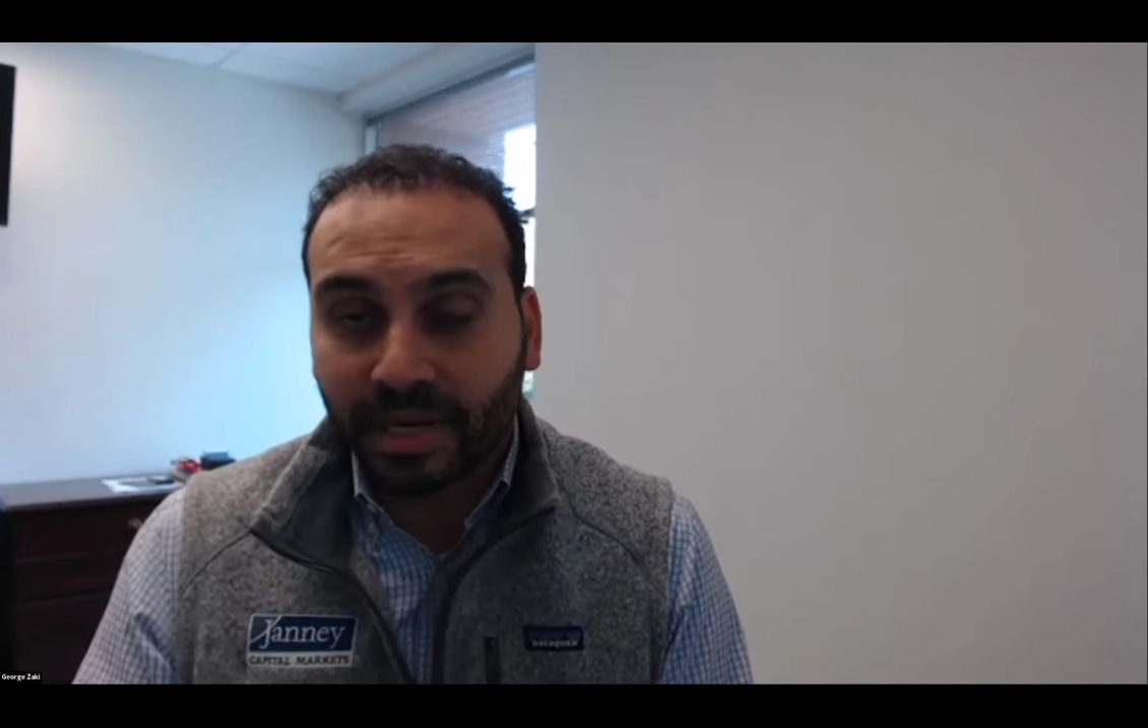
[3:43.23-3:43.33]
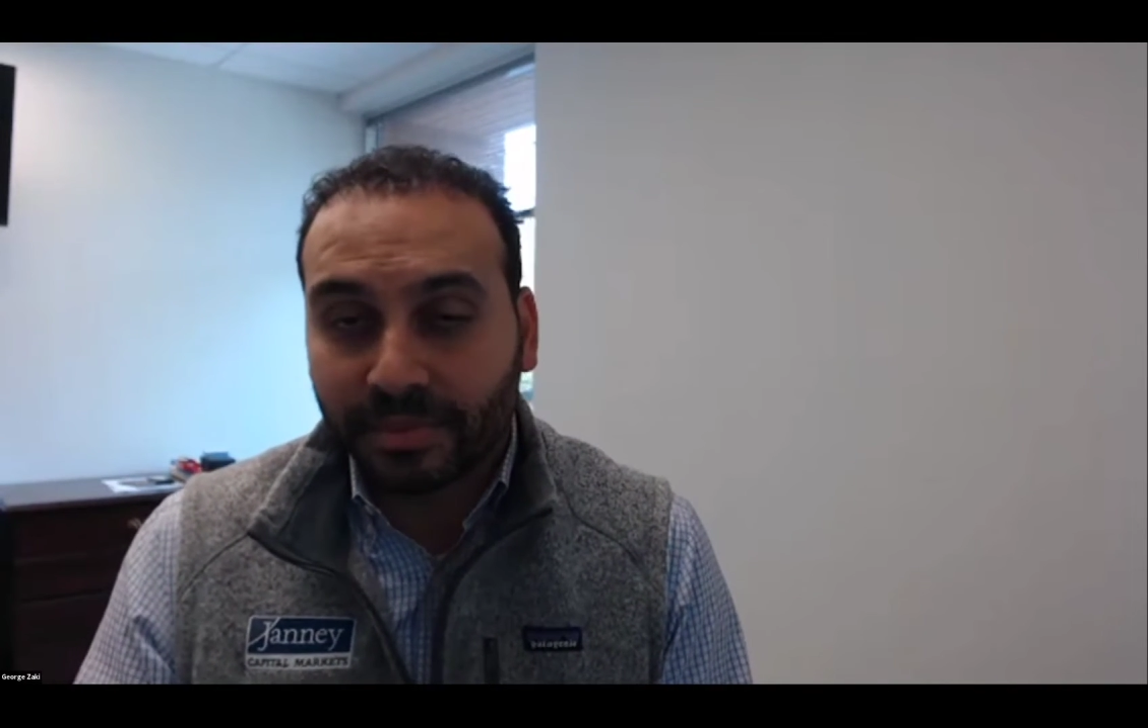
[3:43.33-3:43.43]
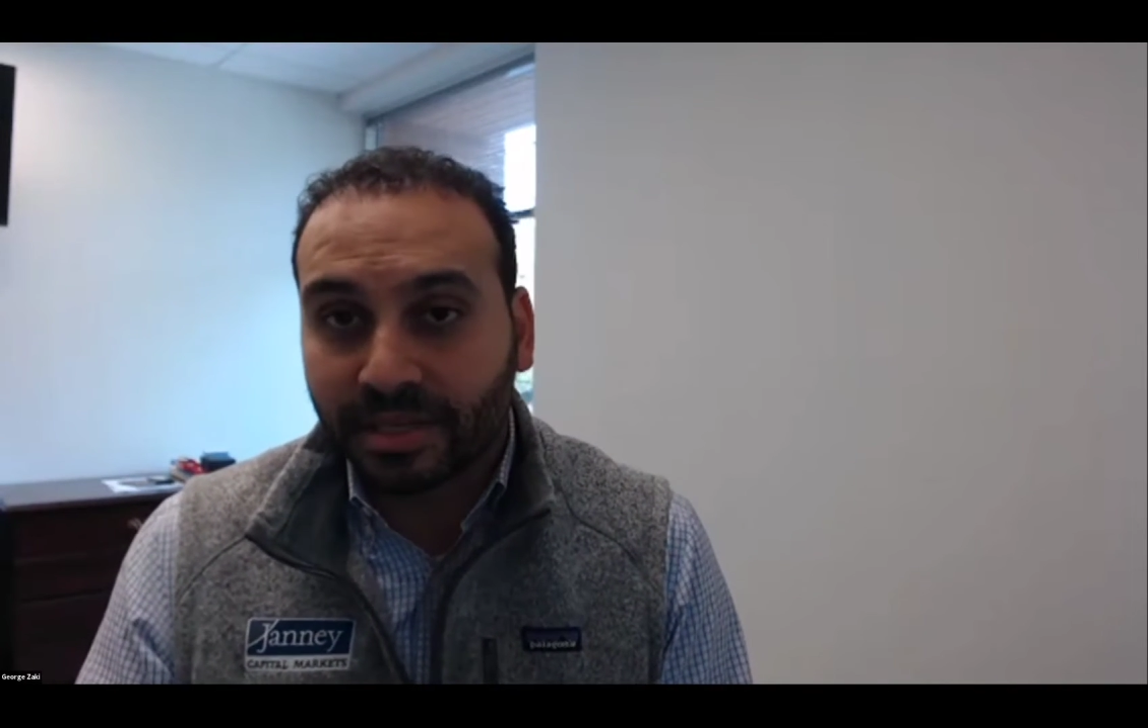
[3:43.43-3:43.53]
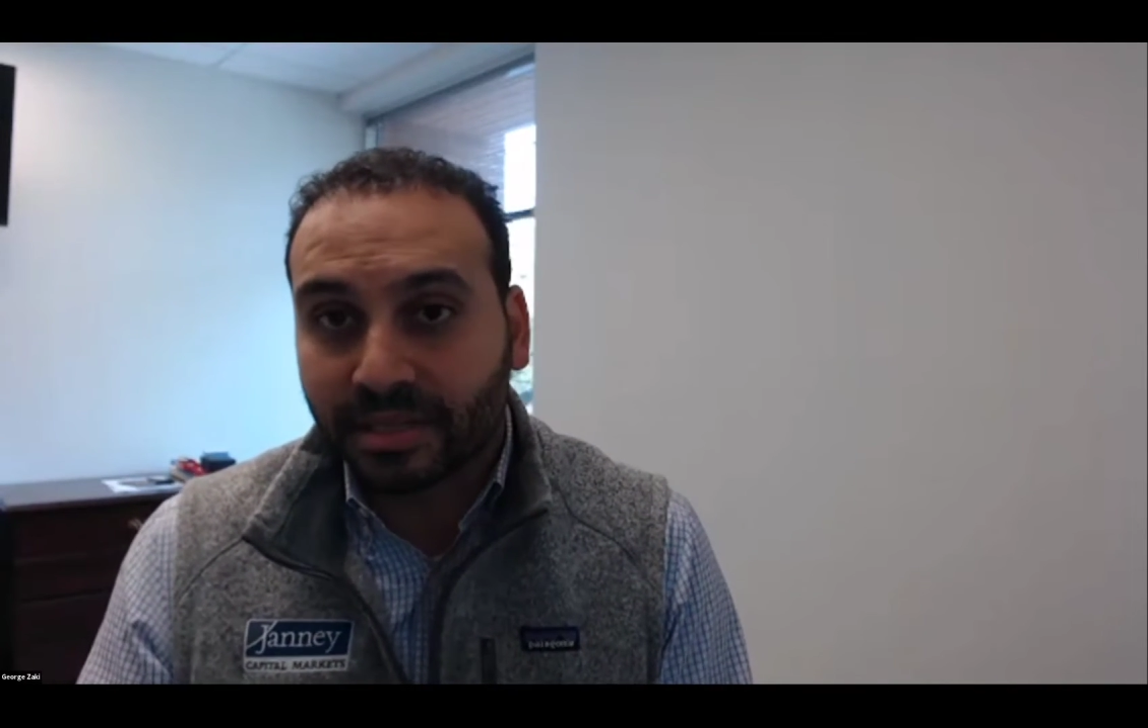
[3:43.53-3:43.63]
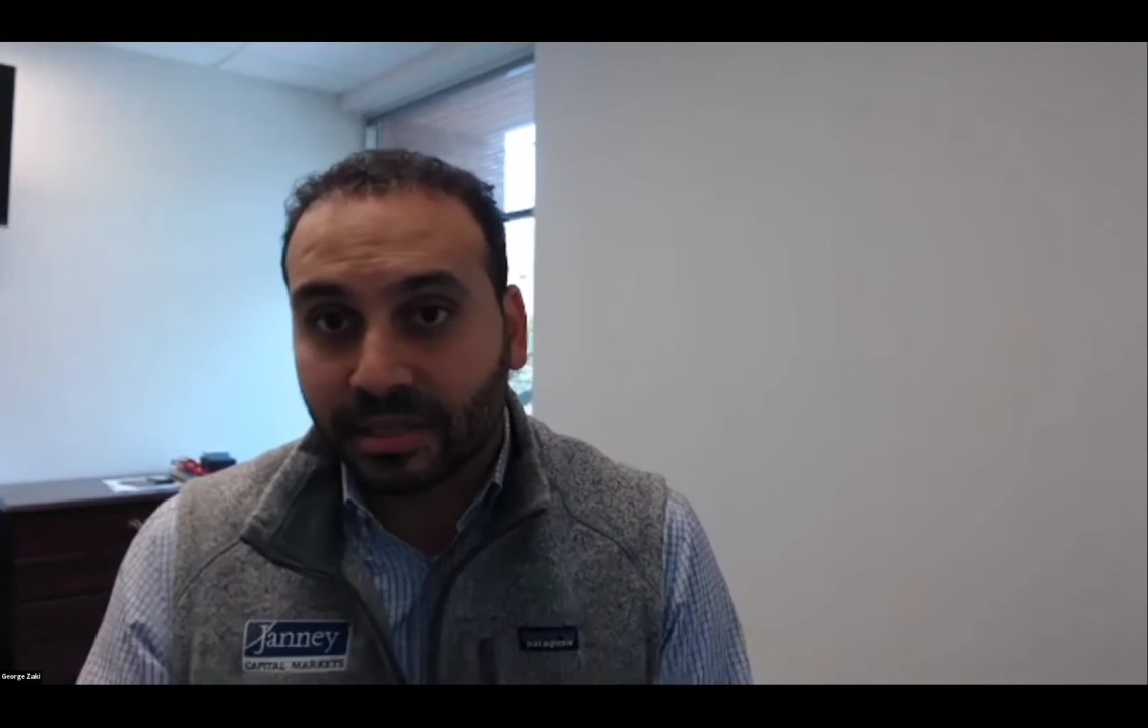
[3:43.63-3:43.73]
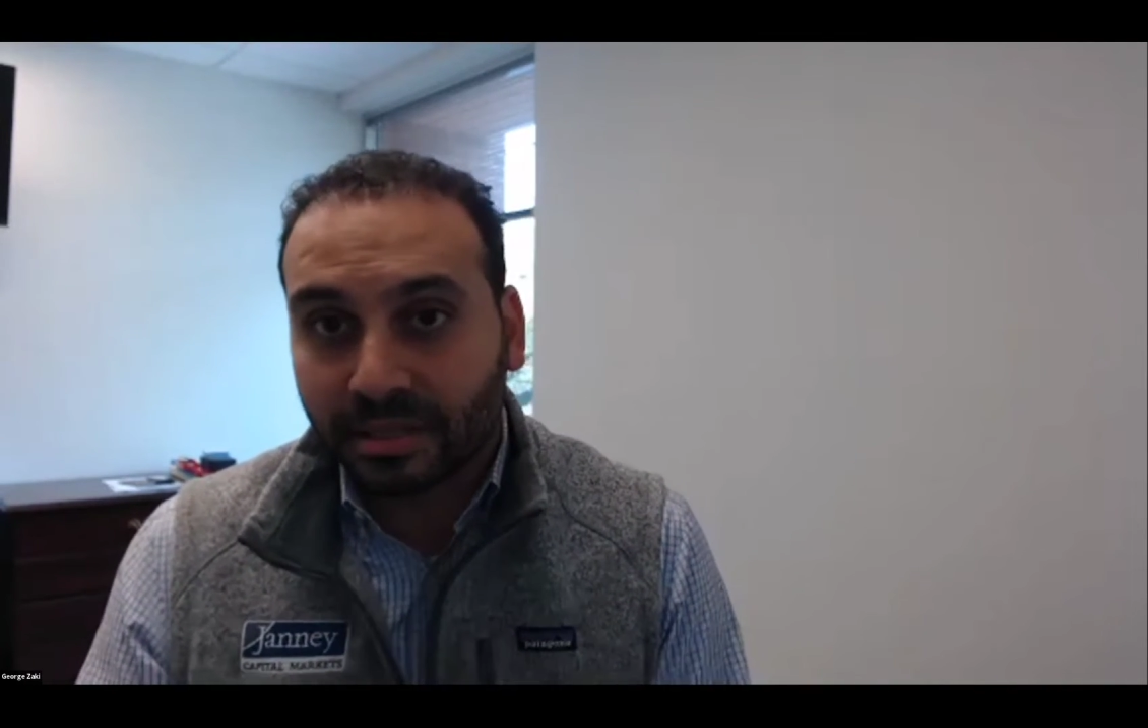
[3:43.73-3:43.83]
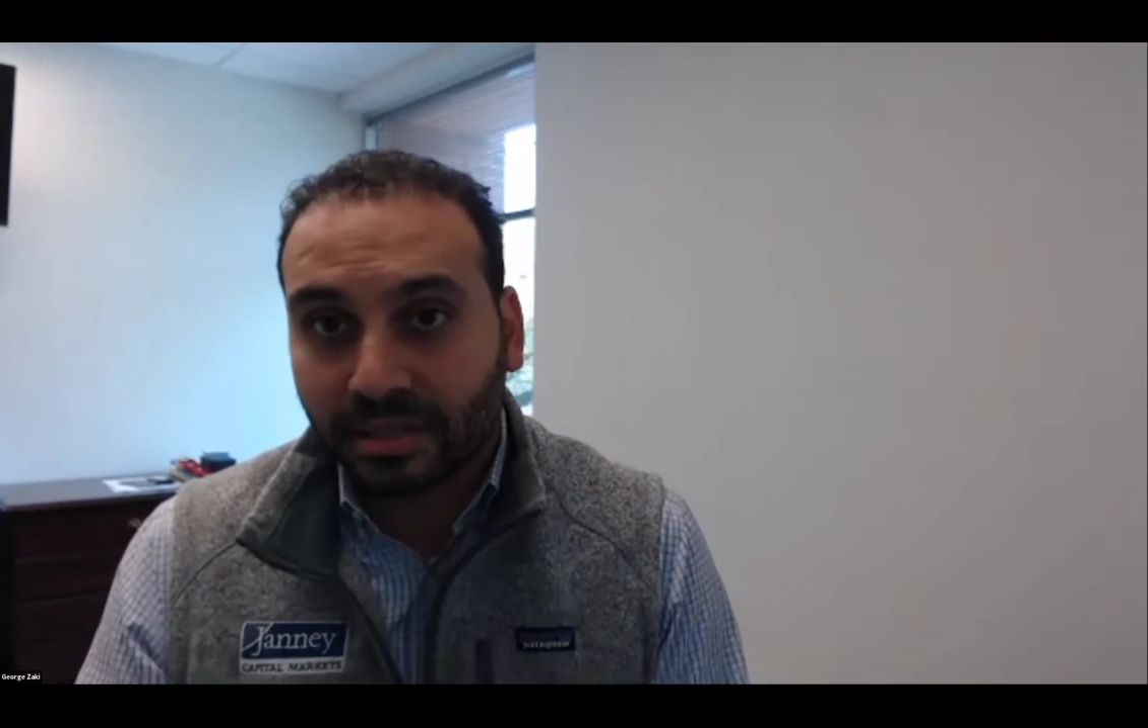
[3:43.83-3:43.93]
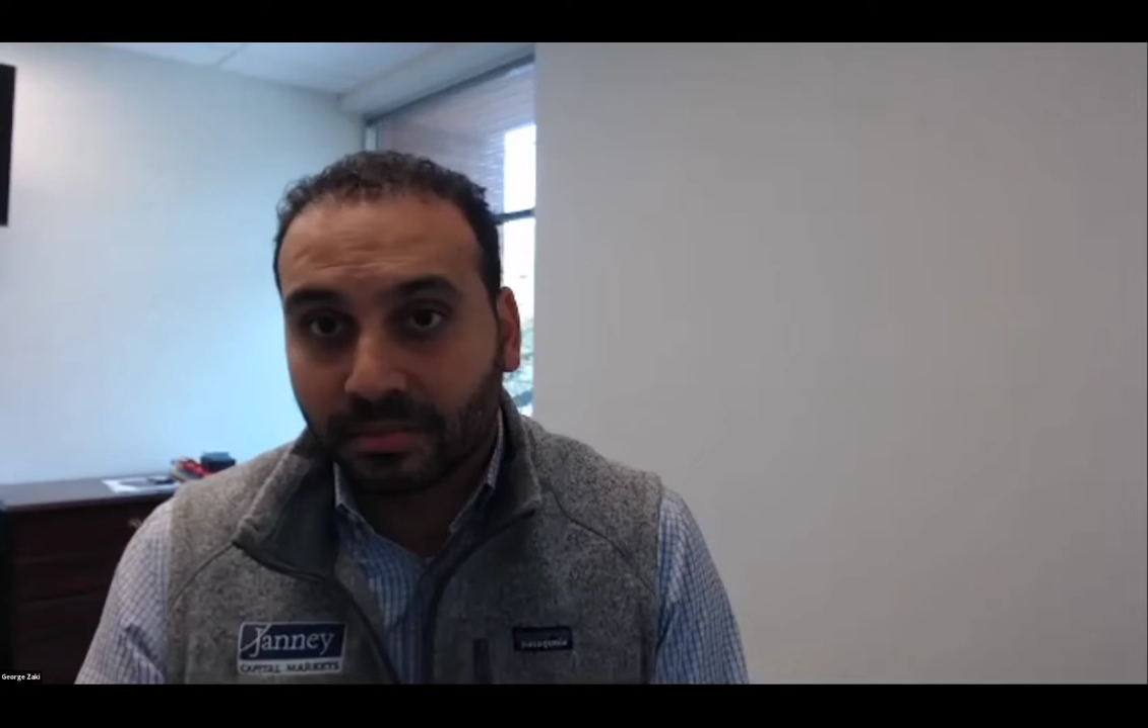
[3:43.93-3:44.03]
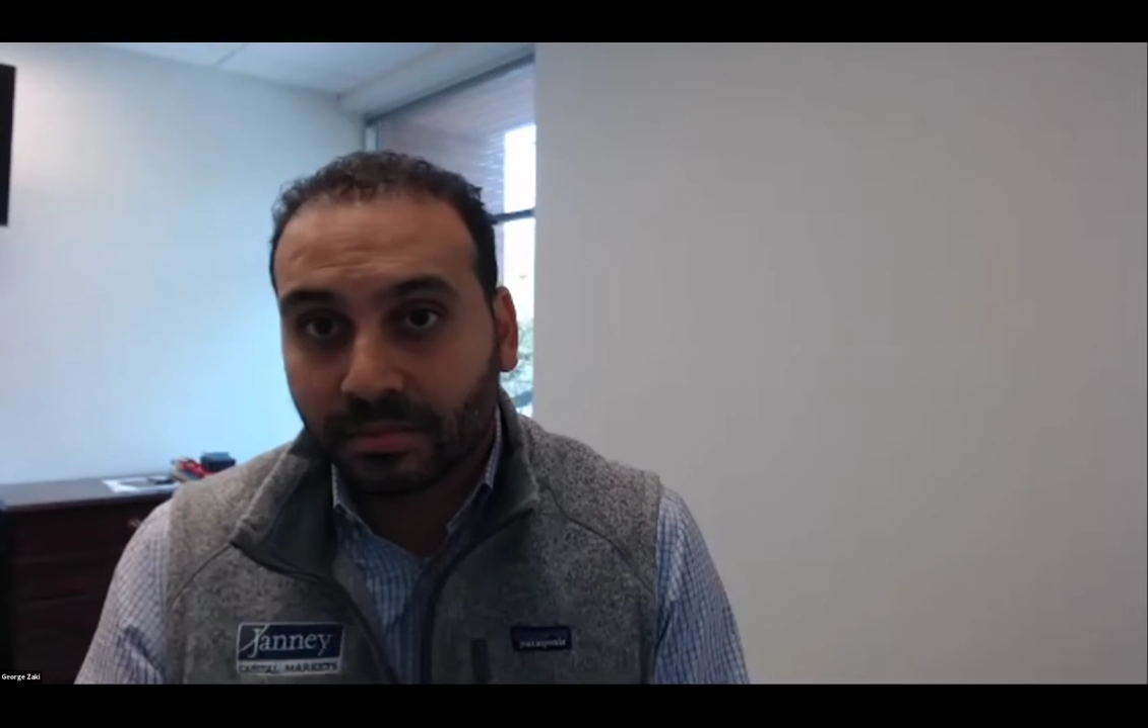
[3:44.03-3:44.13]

my business.